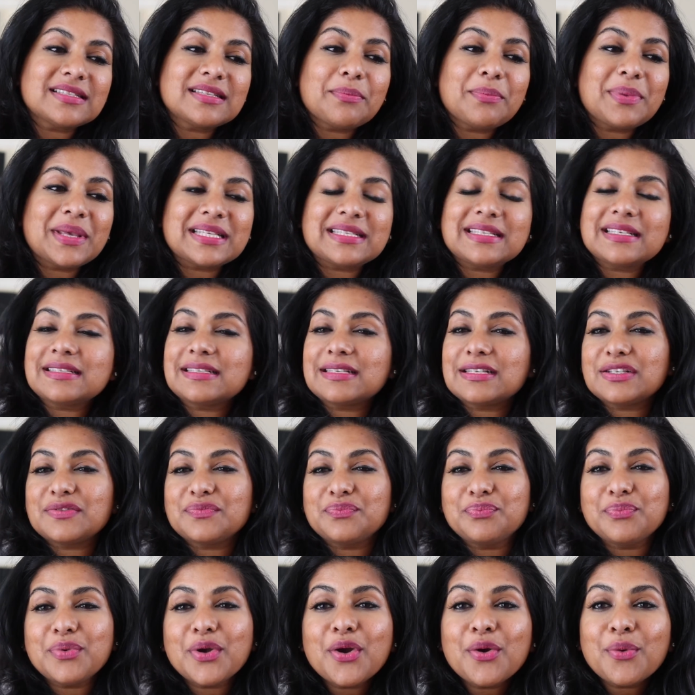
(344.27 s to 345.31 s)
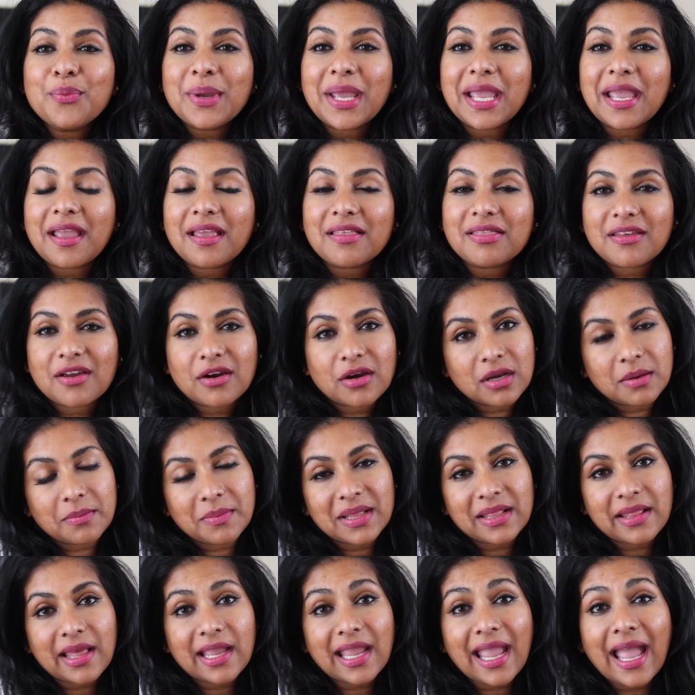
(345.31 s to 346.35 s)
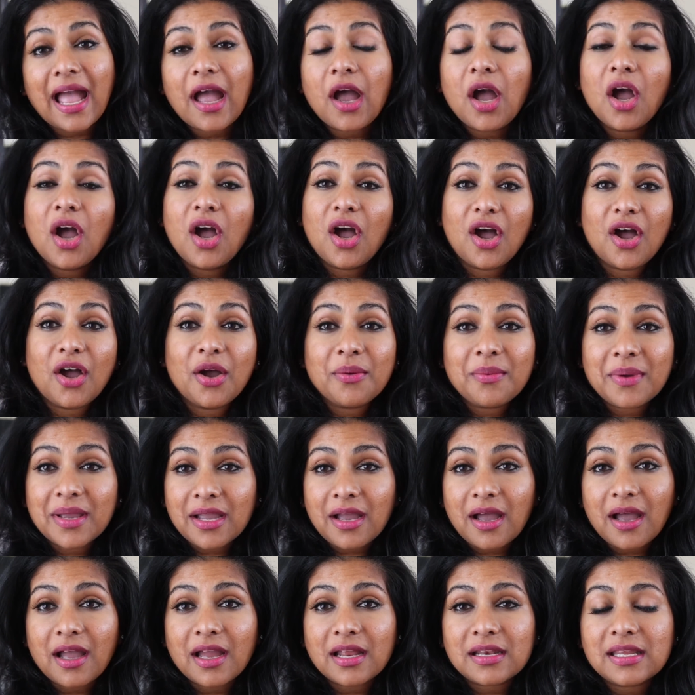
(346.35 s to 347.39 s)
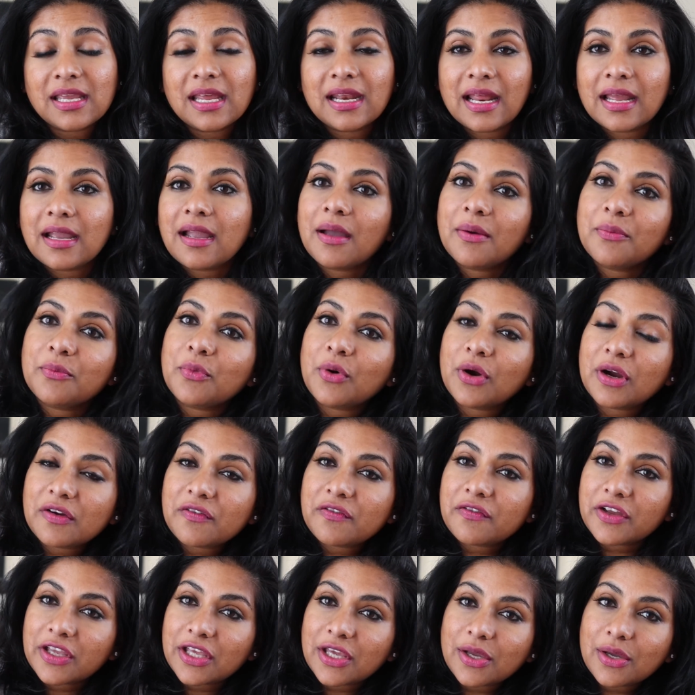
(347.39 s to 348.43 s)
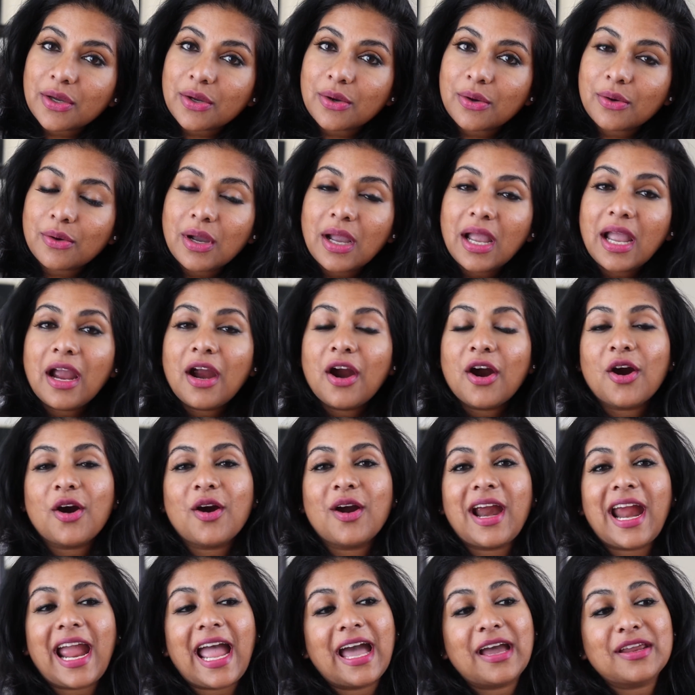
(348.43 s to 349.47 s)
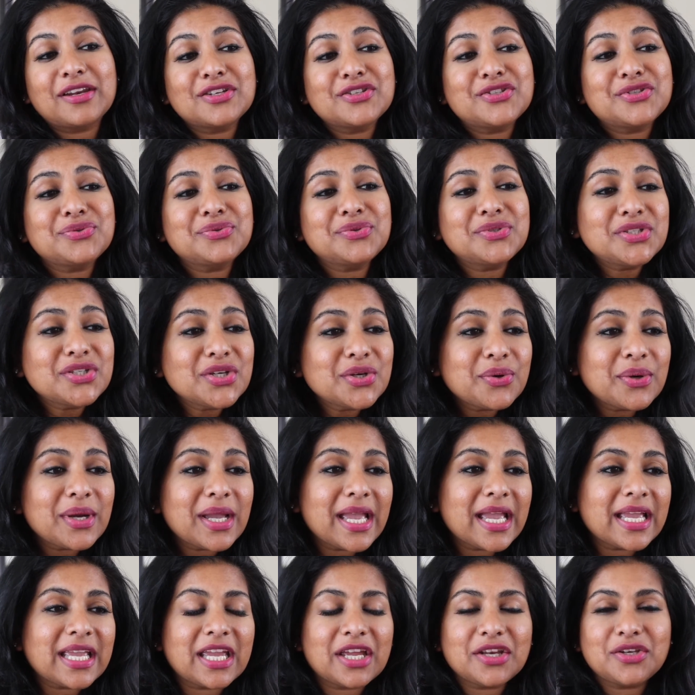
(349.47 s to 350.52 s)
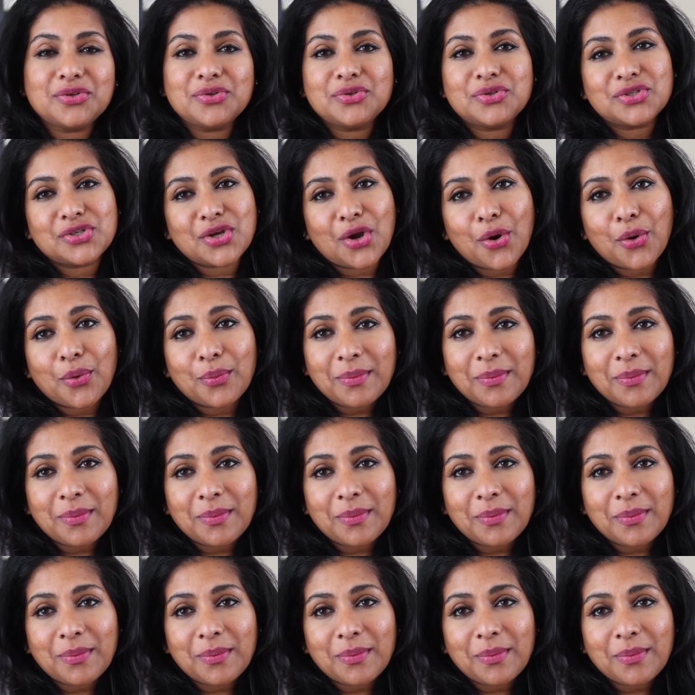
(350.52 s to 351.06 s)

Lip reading: business is booming, they're going to be like, oh my God, can I come work for you? Or how did you do it? Can you show